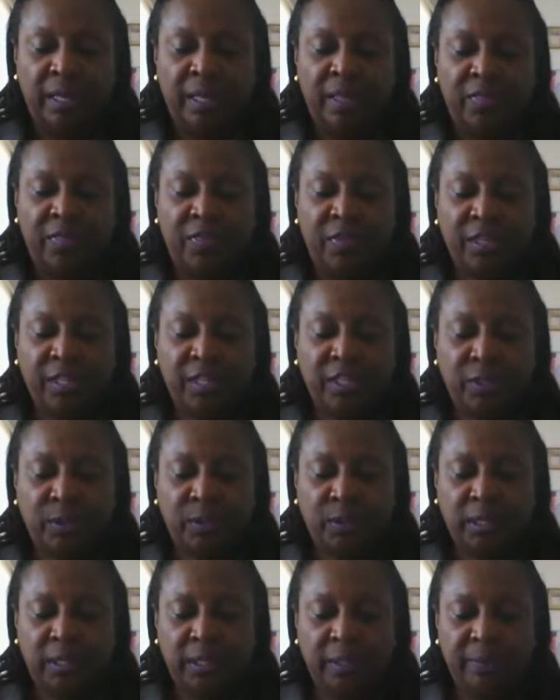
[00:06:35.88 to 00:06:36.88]
This
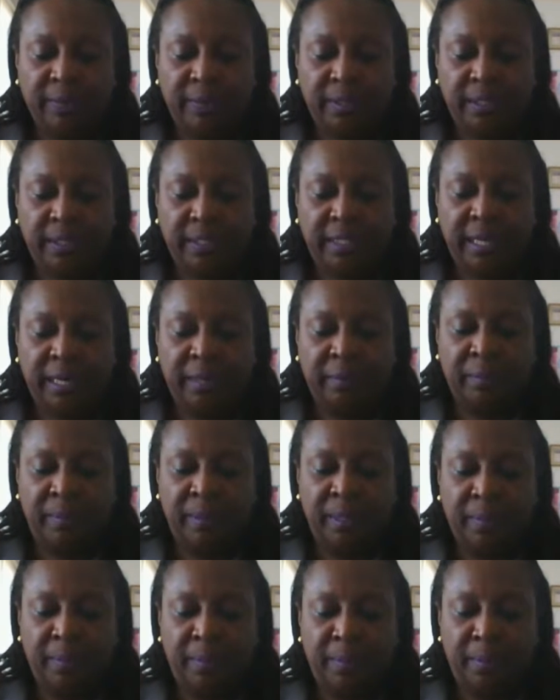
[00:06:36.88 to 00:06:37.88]
eucalyptus can
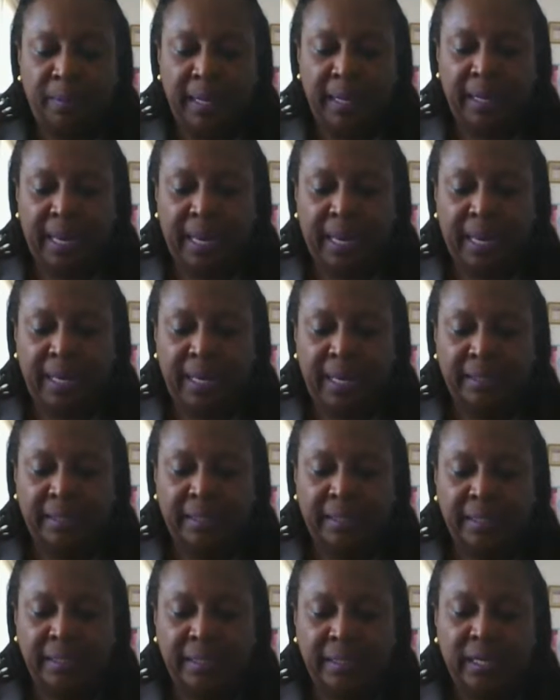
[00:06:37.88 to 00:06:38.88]
be applied
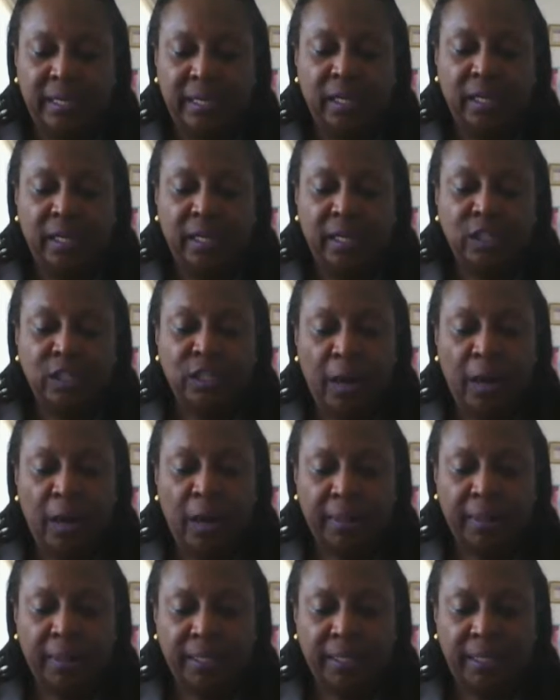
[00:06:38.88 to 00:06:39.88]

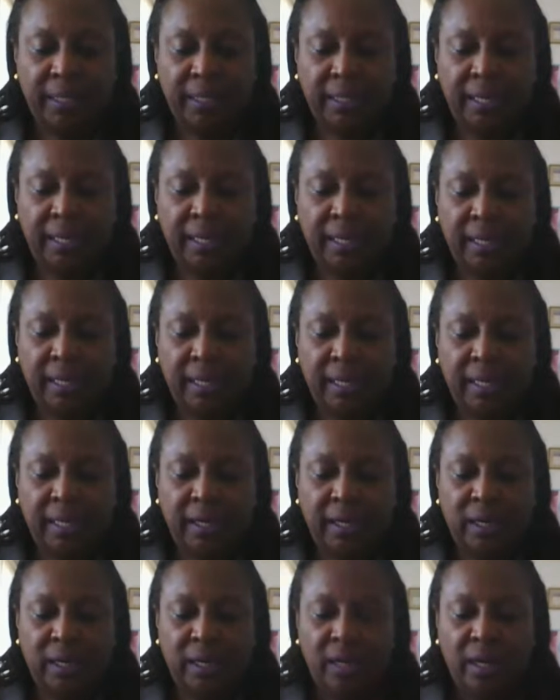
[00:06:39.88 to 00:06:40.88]
topically.
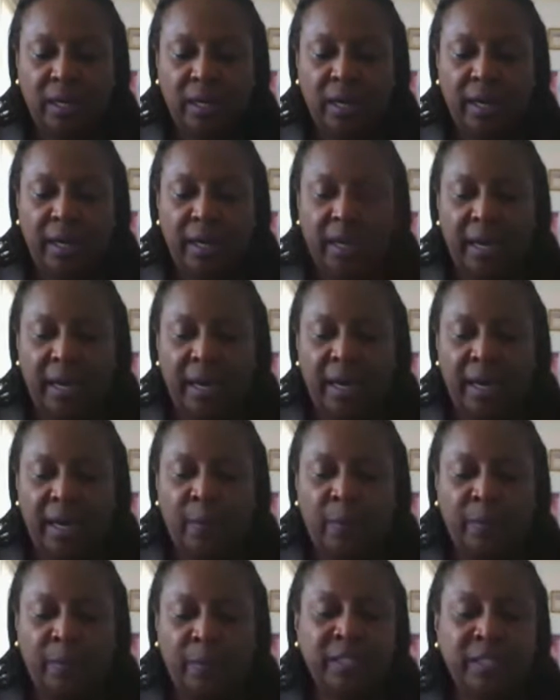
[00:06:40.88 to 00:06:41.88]

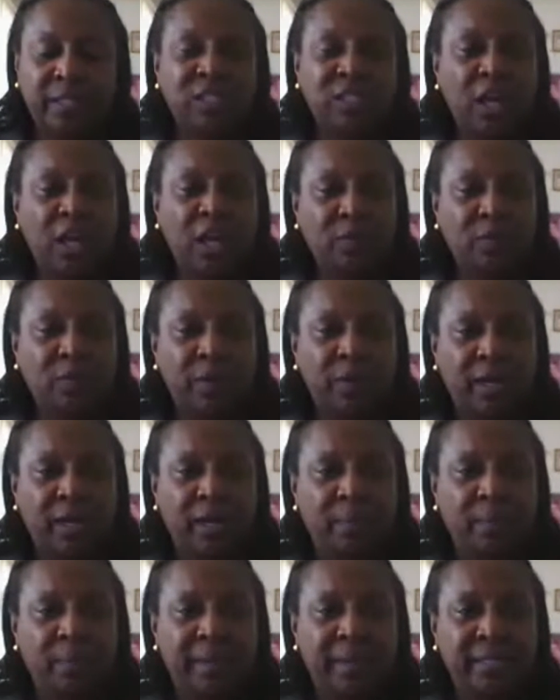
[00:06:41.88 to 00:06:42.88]
It's not
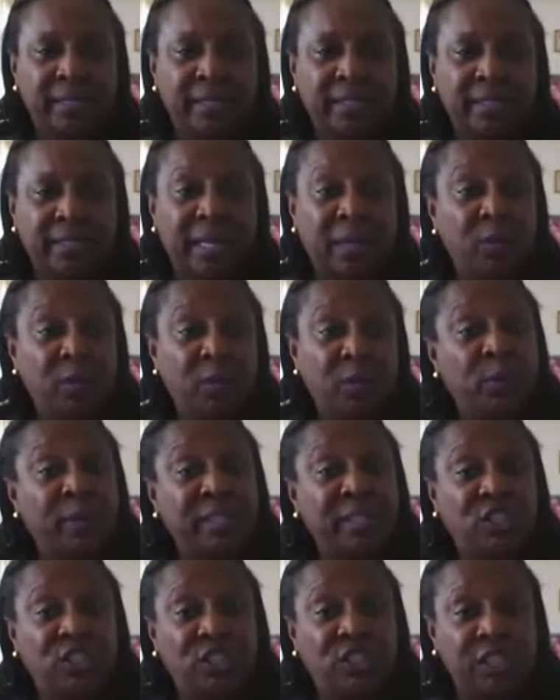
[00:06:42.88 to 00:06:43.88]
recommended that you
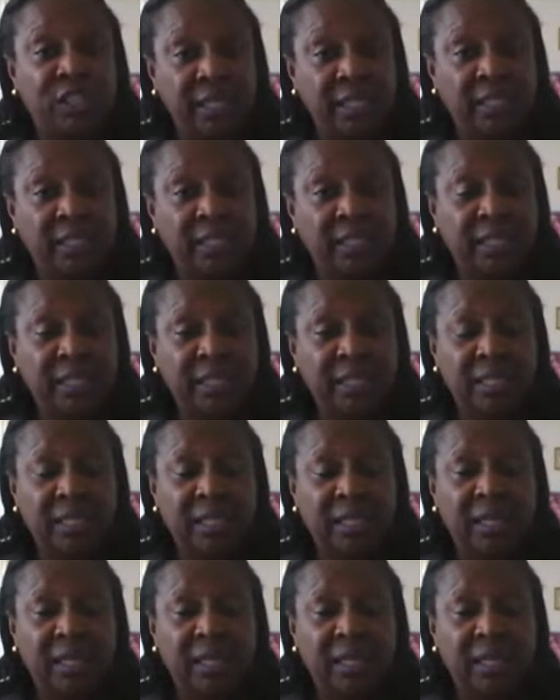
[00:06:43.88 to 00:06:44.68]
ingest it,